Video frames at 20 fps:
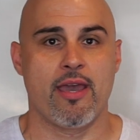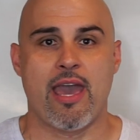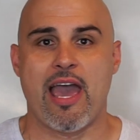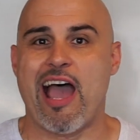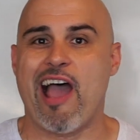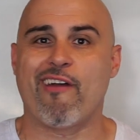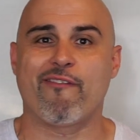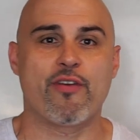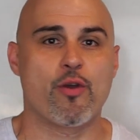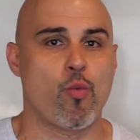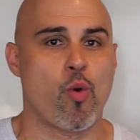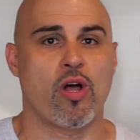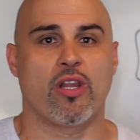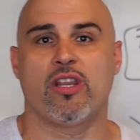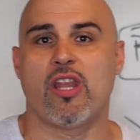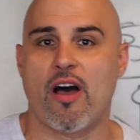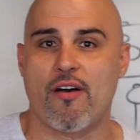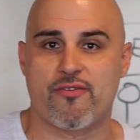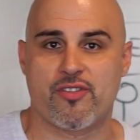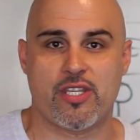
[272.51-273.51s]
Everyone
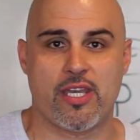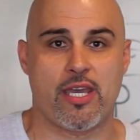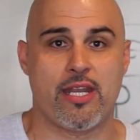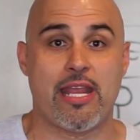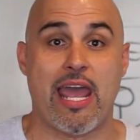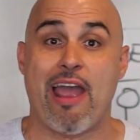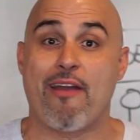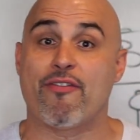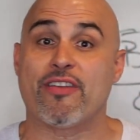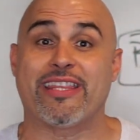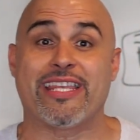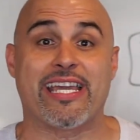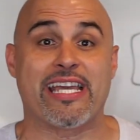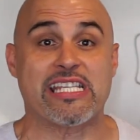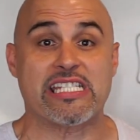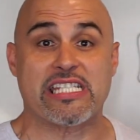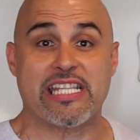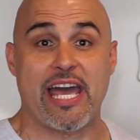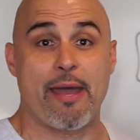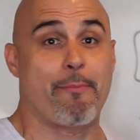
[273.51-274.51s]
loves it. Everything
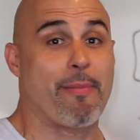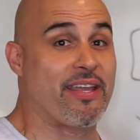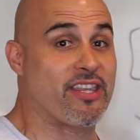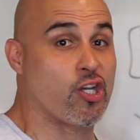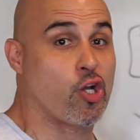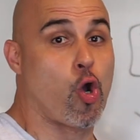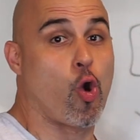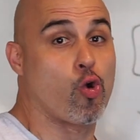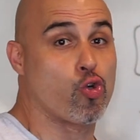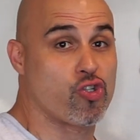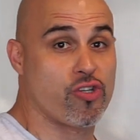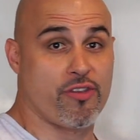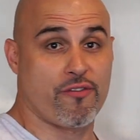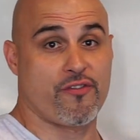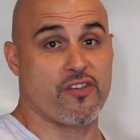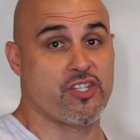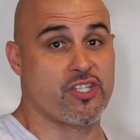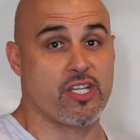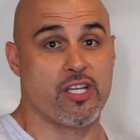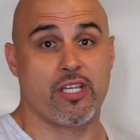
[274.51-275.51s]
is led by the culture of the
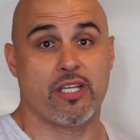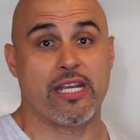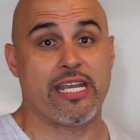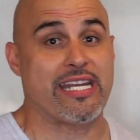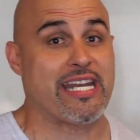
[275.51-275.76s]
facility,